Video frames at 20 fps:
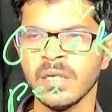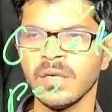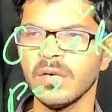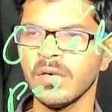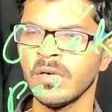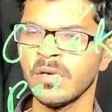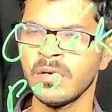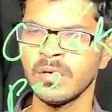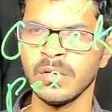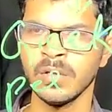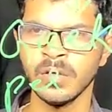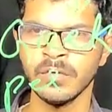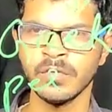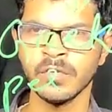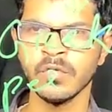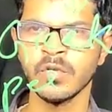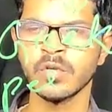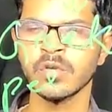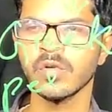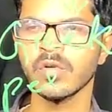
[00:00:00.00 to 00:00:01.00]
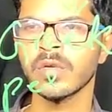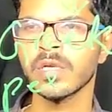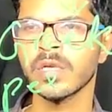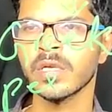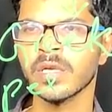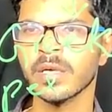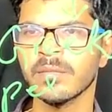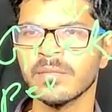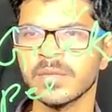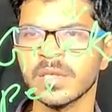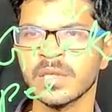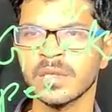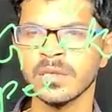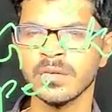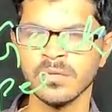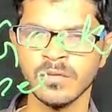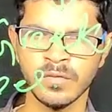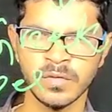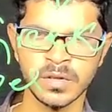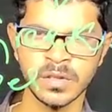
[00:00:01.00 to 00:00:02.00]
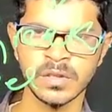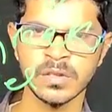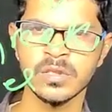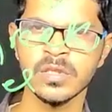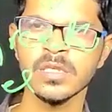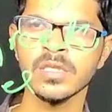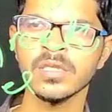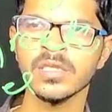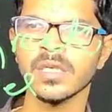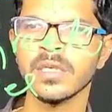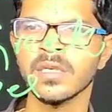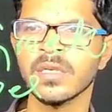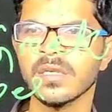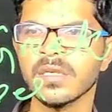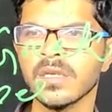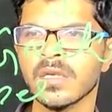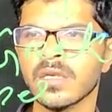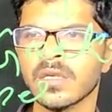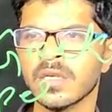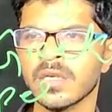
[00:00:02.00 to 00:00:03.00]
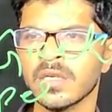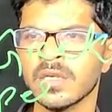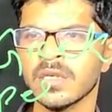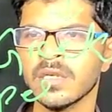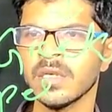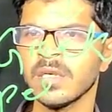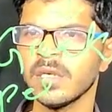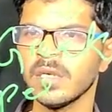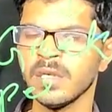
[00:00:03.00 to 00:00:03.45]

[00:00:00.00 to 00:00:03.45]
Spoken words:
So if you want to say something which is just under the skin,